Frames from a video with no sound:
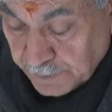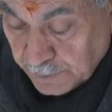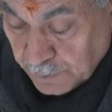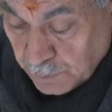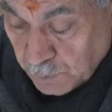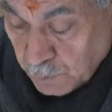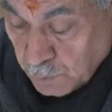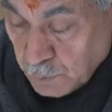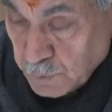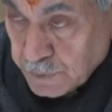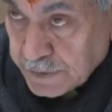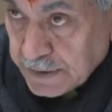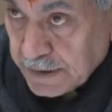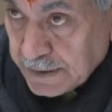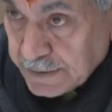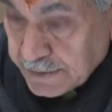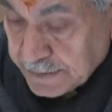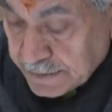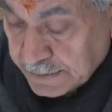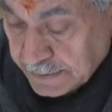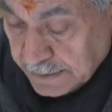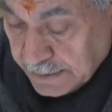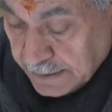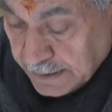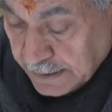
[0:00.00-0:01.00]
goods and
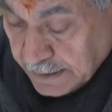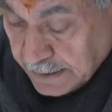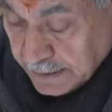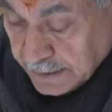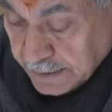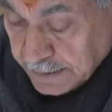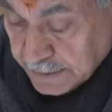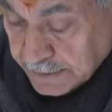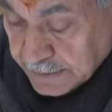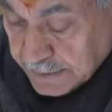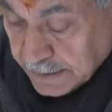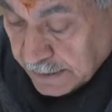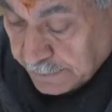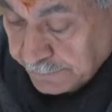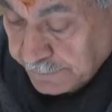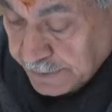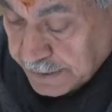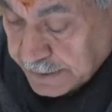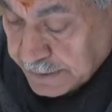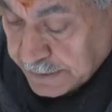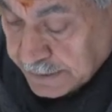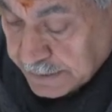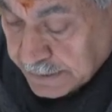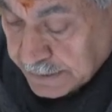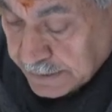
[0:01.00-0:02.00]

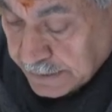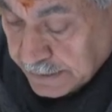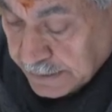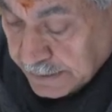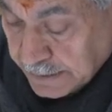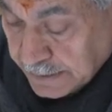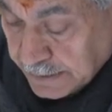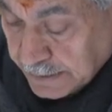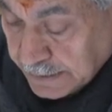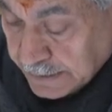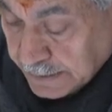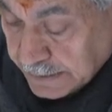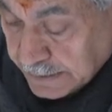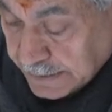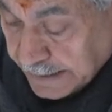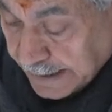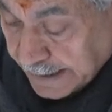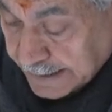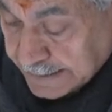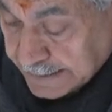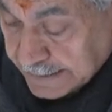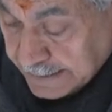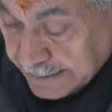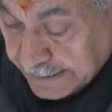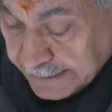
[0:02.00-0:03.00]
service
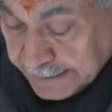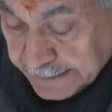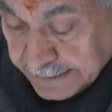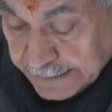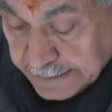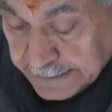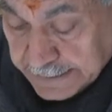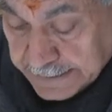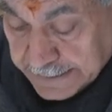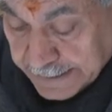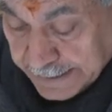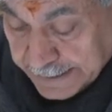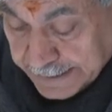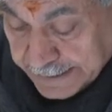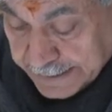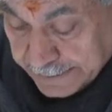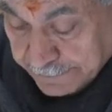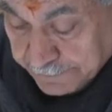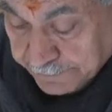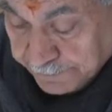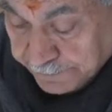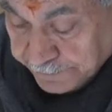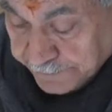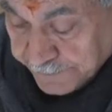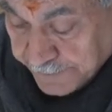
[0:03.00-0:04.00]
tax linked
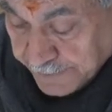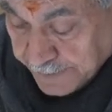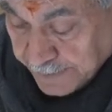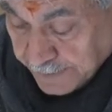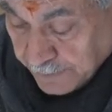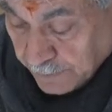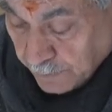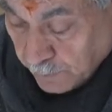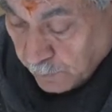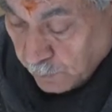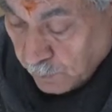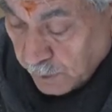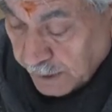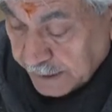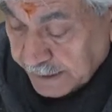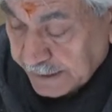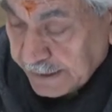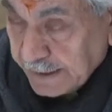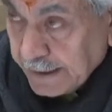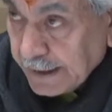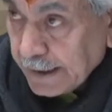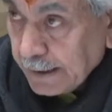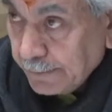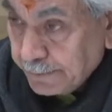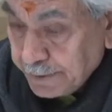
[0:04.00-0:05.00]
incentive,
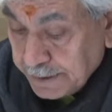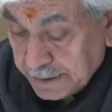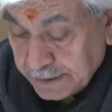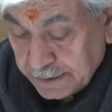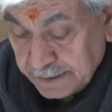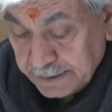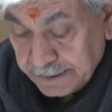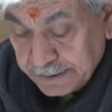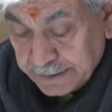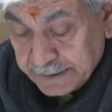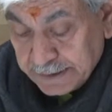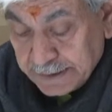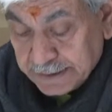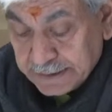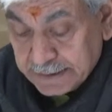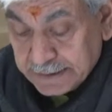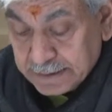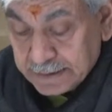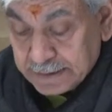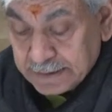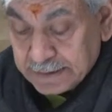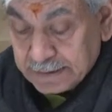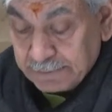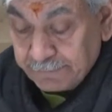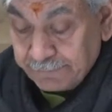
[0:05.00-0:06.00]
working capital interest
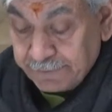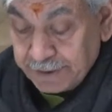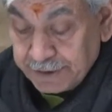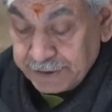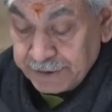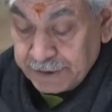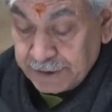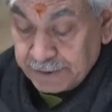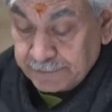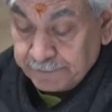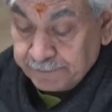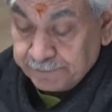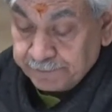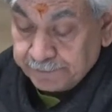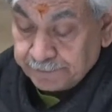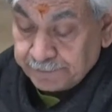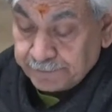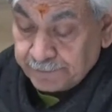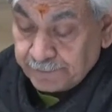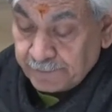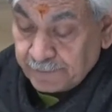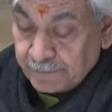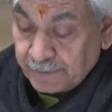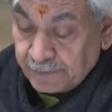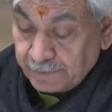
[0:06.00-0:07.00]
subvention.
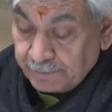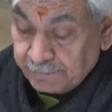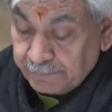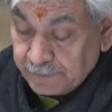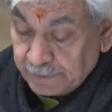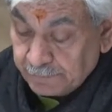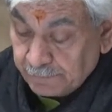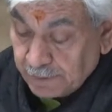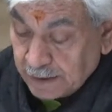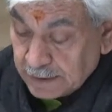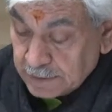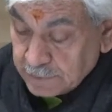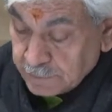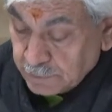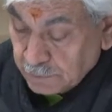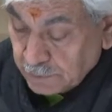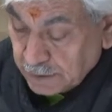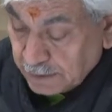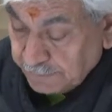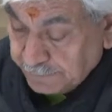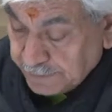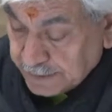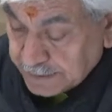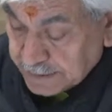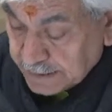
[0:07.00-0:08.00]
We have also
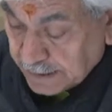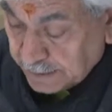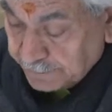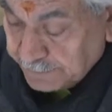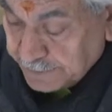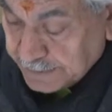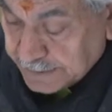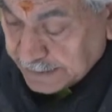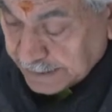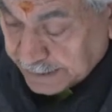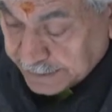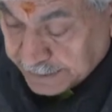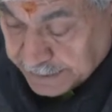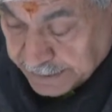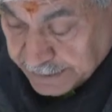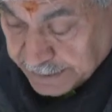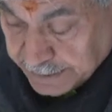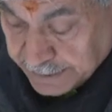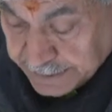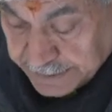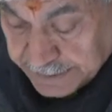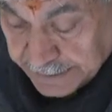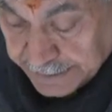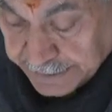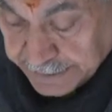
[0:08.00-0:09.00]
given service sector
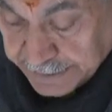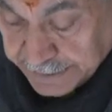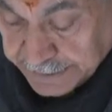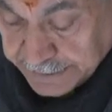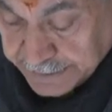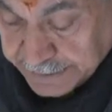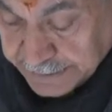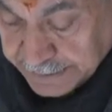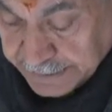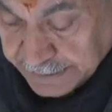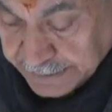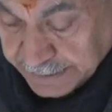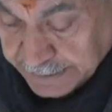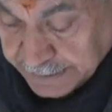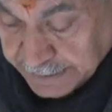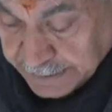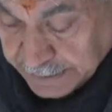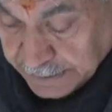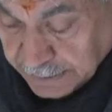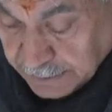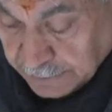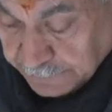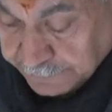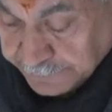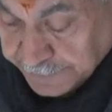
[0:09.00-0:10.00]
status
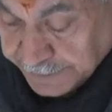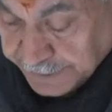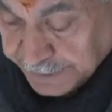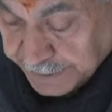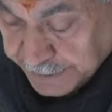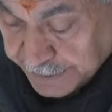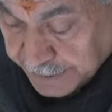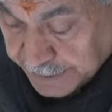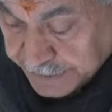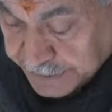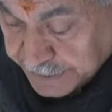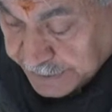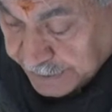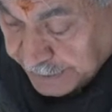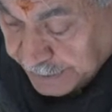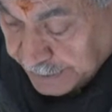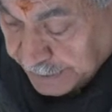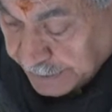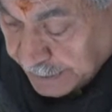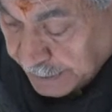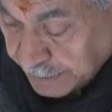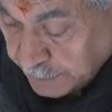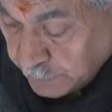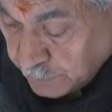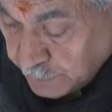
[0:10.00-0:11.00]
of an industry in
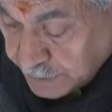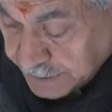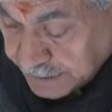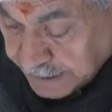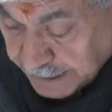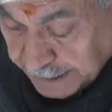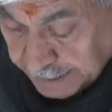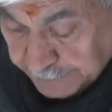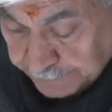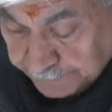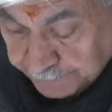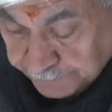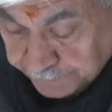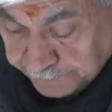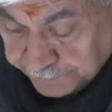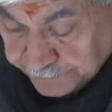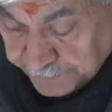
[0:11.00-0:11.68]
the new scheme.